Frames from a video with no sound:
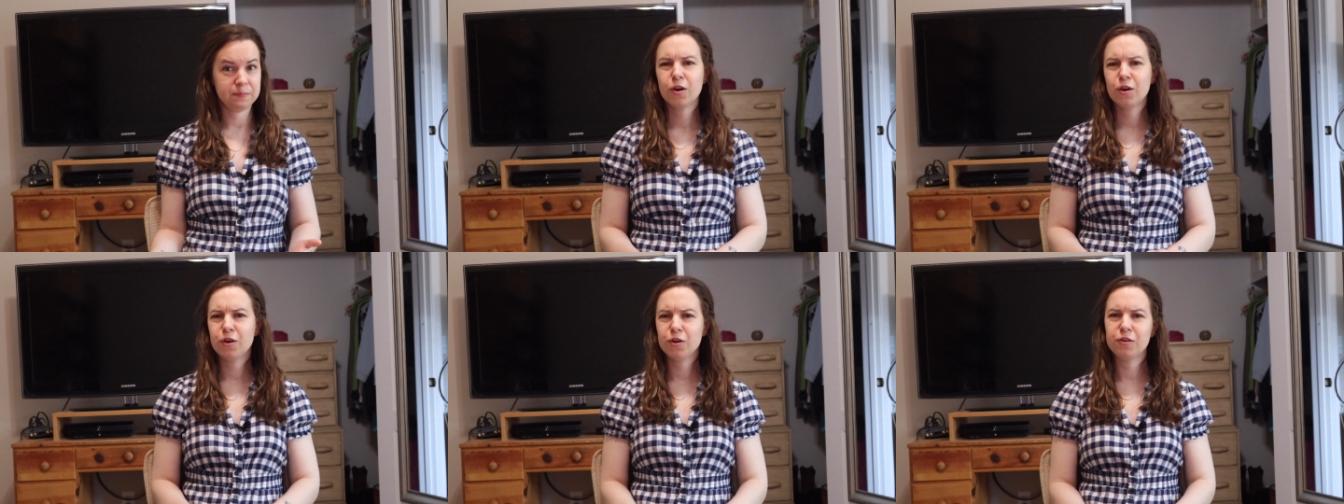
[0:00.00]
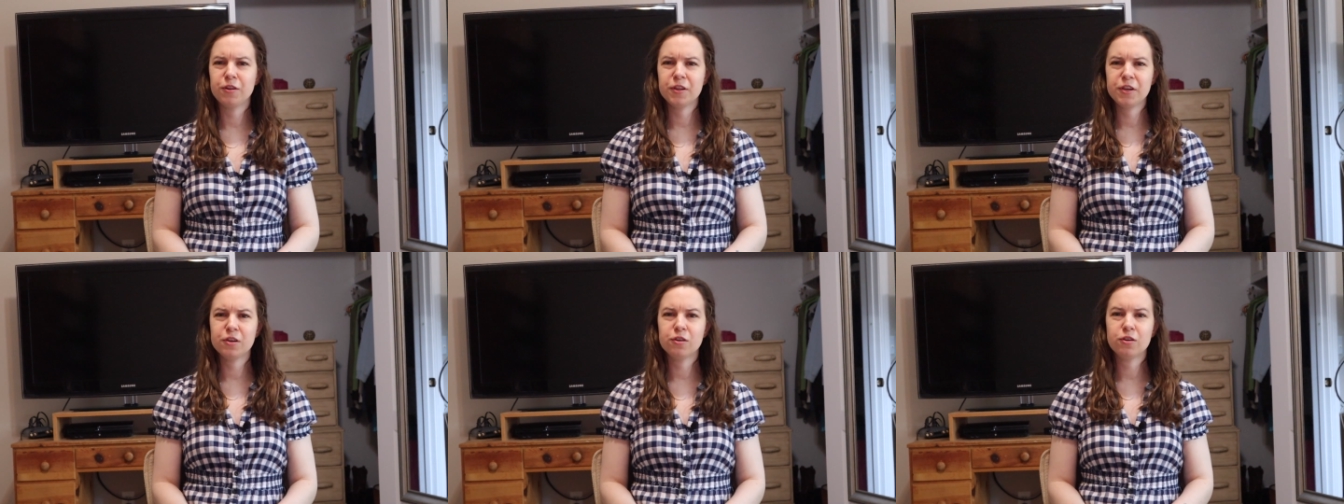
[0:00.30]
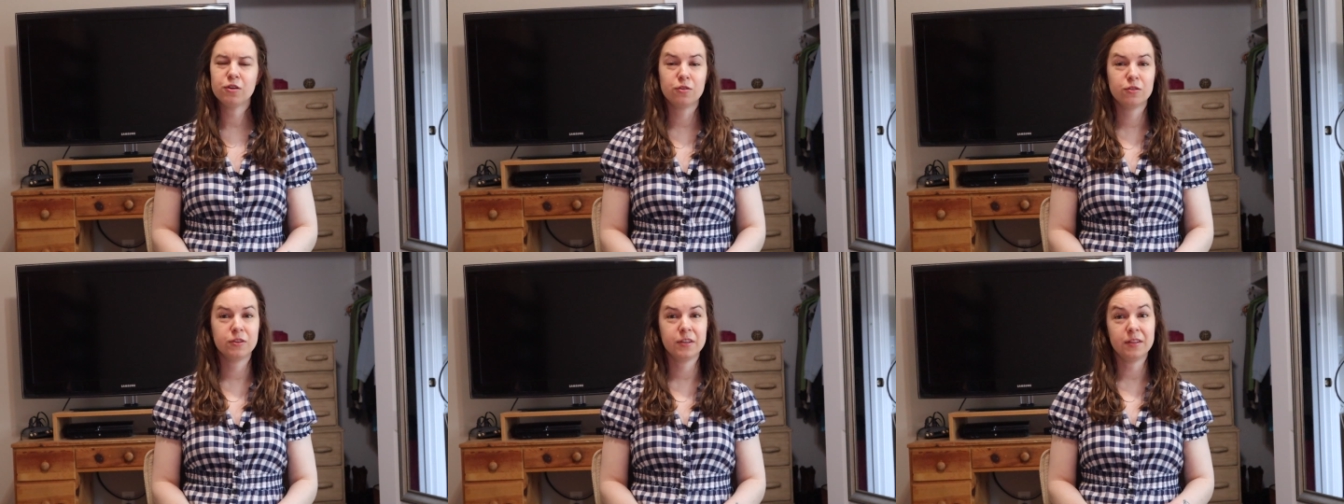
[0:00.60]

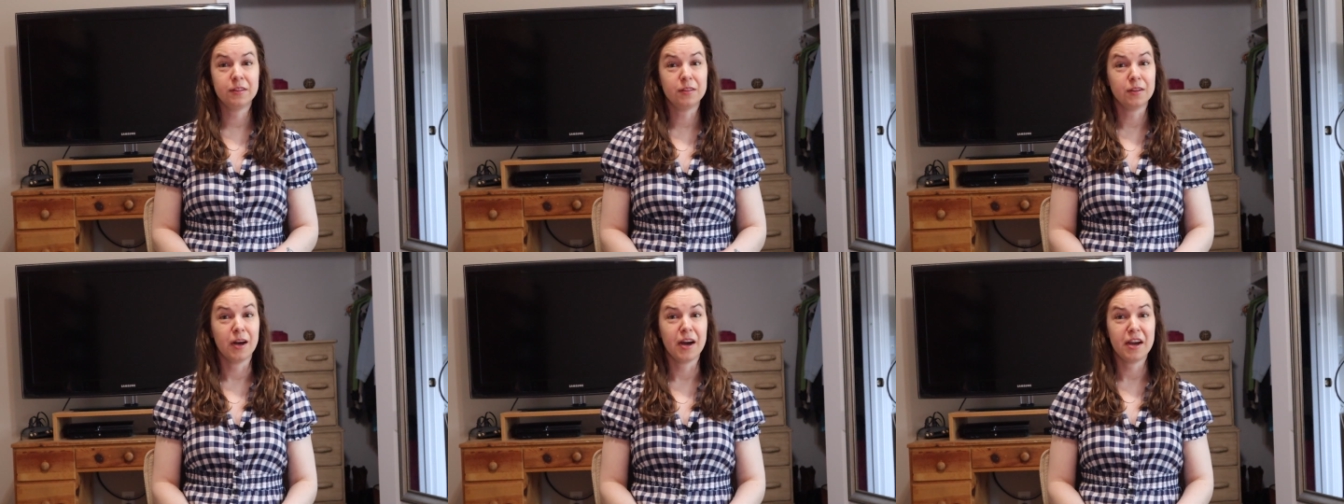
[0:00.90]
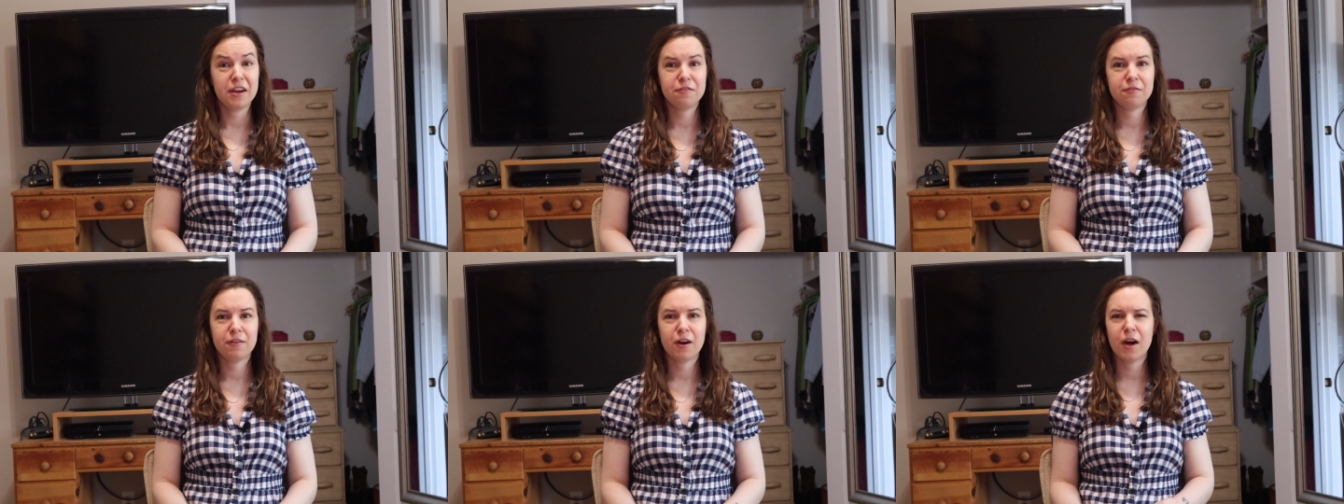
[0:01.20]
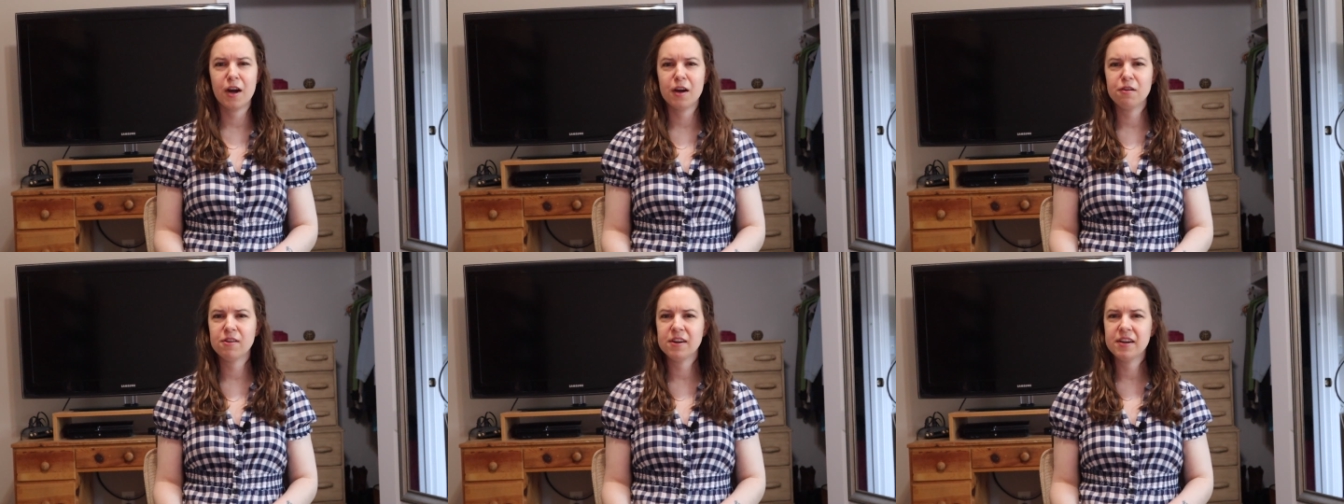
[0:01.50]
Earlier on in life,
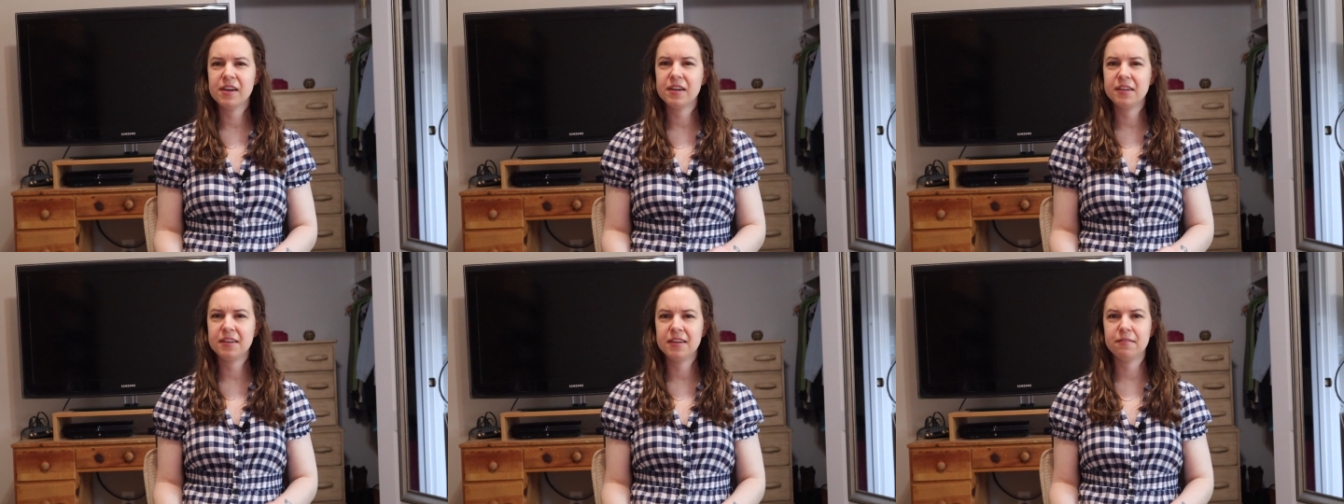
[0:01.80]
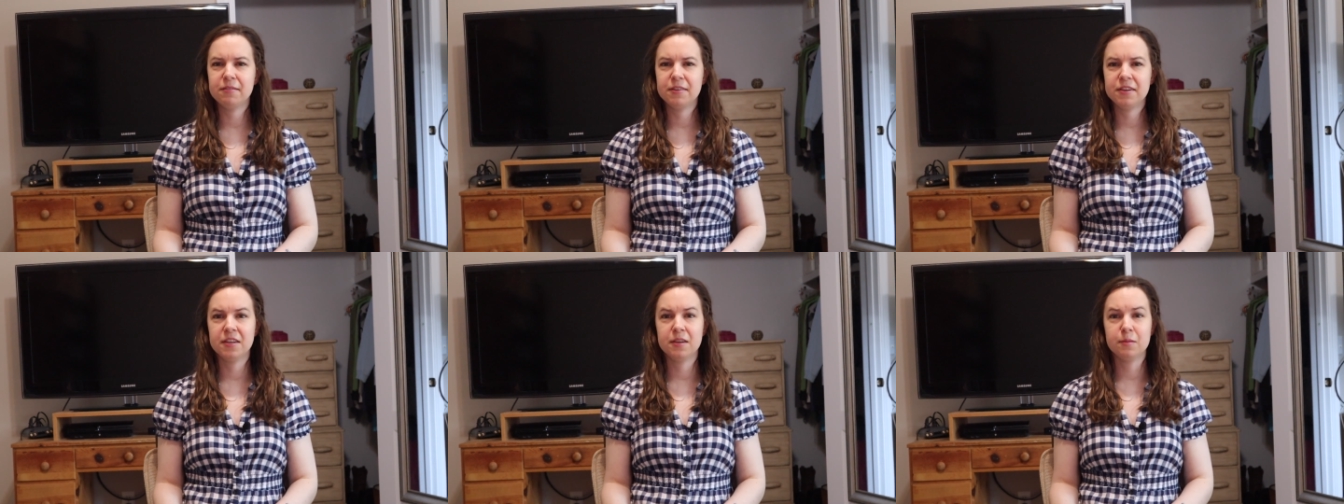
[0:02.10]
Ira had given